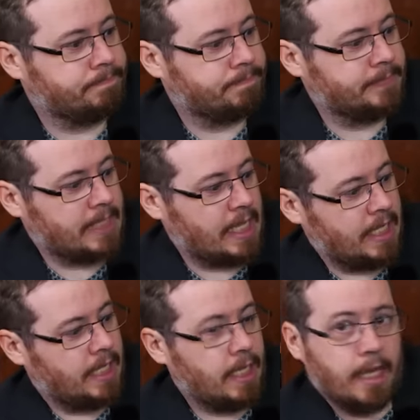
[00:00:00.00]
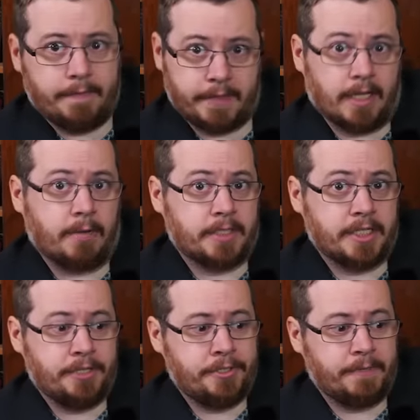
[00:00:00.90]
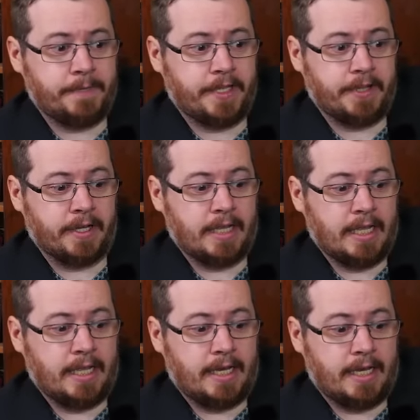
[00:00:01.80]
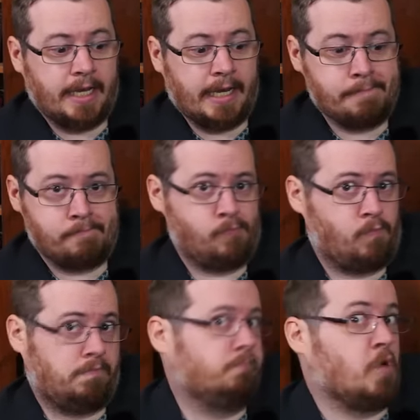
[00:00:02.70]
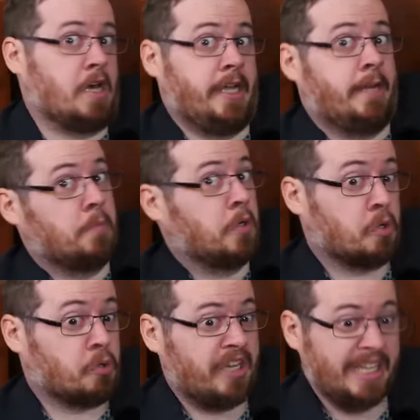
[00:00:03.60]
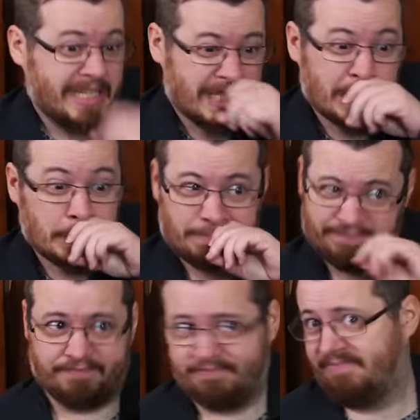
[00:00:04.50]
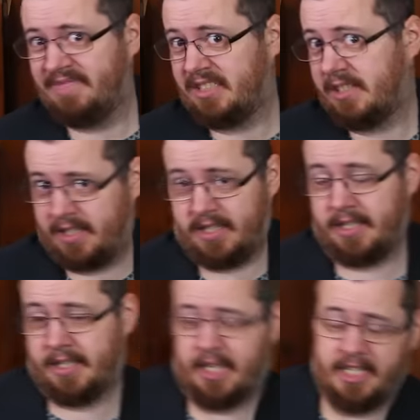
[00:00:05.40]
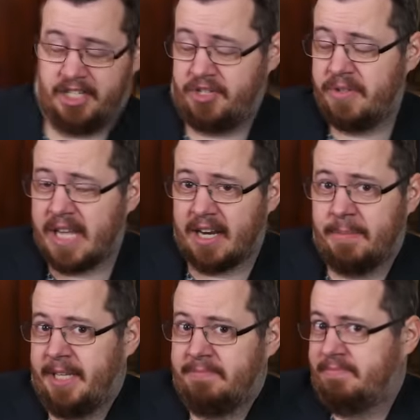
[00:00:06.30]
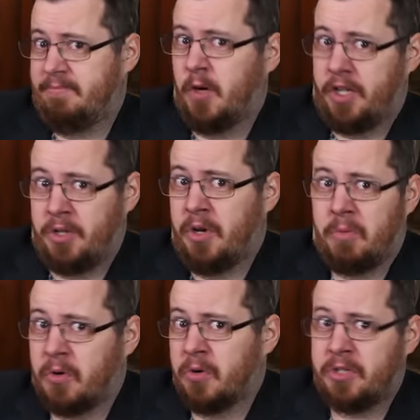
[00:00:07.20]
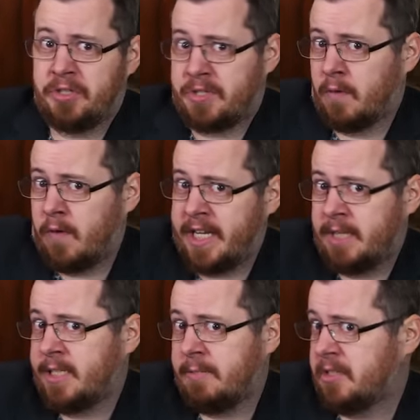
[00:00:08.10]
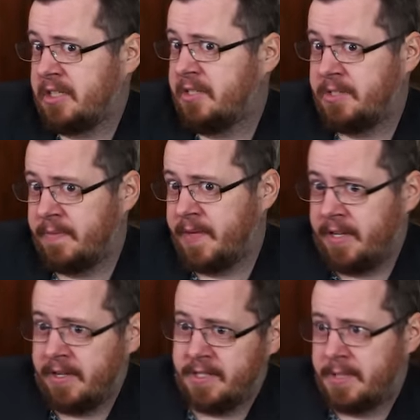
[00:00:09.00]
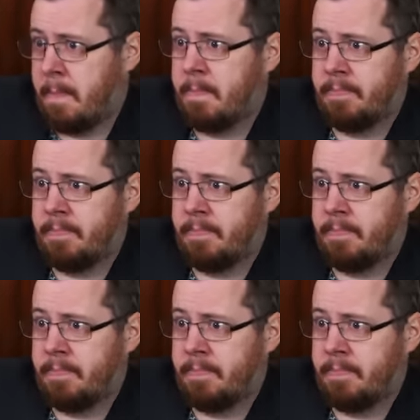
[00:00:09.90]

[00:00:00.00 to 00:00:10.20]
I feel like watching a YouTube video. Why I'm recording this? I just do that. I mean, what, you don't record yourself randomly watching YouTube videos?